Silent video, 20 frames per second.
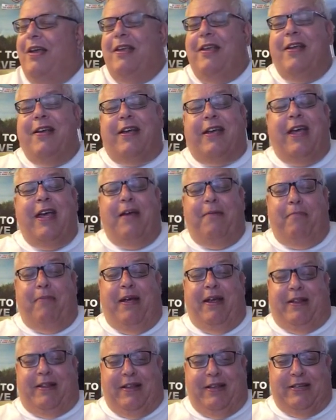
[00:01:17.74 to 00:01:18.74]
He can't
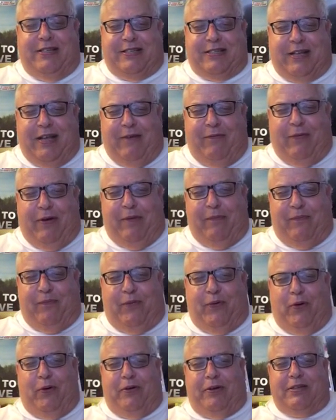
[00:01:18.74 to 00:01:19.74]
make this stuff up,
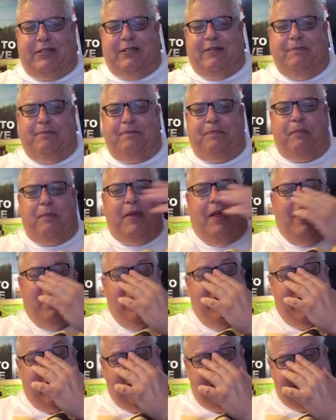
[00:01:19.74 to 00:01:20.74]
folks.
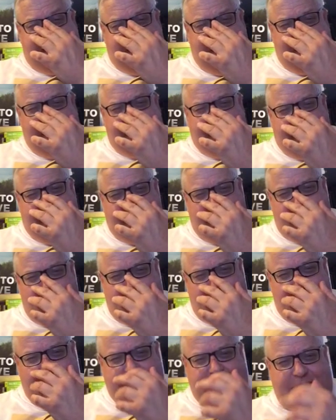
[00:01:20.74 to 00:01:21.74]
And the thing on my
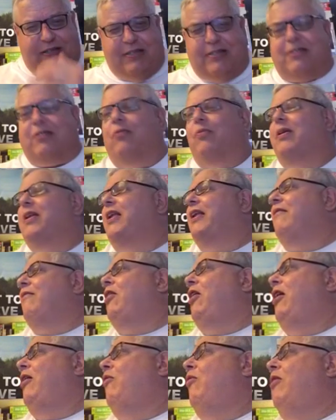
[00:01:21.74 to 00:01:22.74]
nose is that we didn't
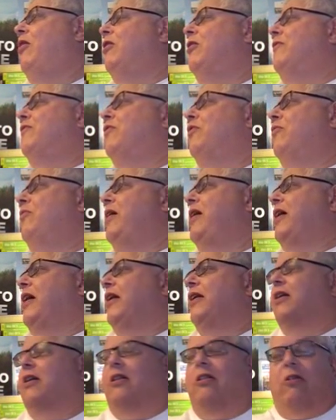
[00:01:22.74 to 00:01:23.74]
have hot water for a week. I
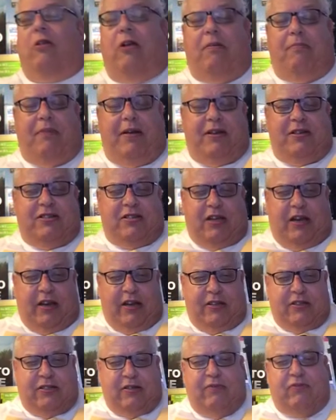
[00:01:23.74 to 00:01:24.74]
had to clear up my
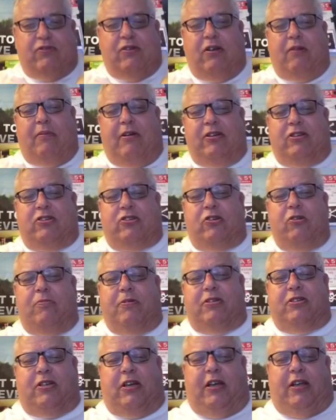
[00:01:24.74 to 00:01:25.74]
sinuses. I've still got my
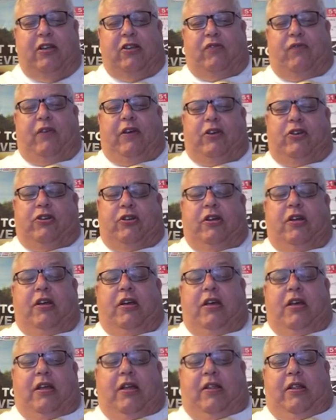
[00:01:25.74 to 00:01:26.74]
stupid sinus infection.
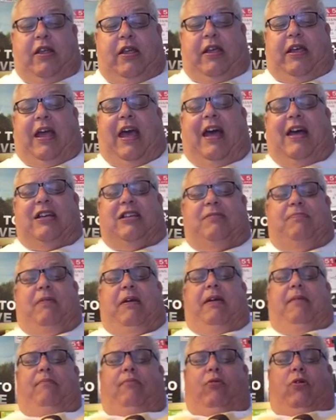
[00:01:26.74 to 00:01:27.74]
The gas
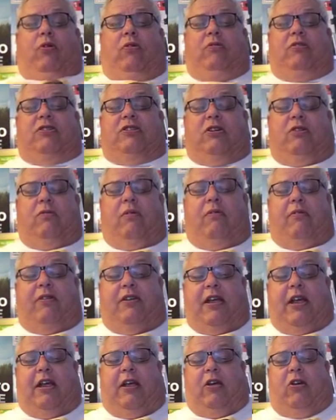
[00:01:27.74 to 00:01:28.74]
main broke, so we were
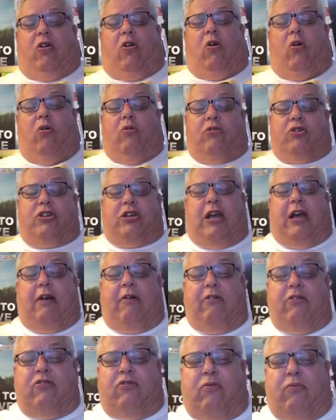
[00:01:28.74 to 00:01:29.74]
taking cold
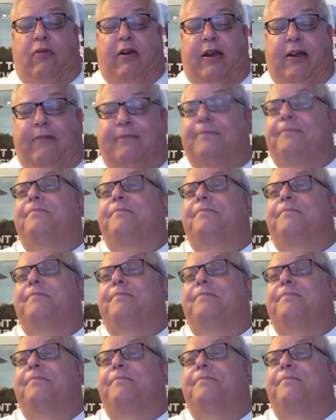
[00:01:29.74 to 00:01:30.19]
showers for a week.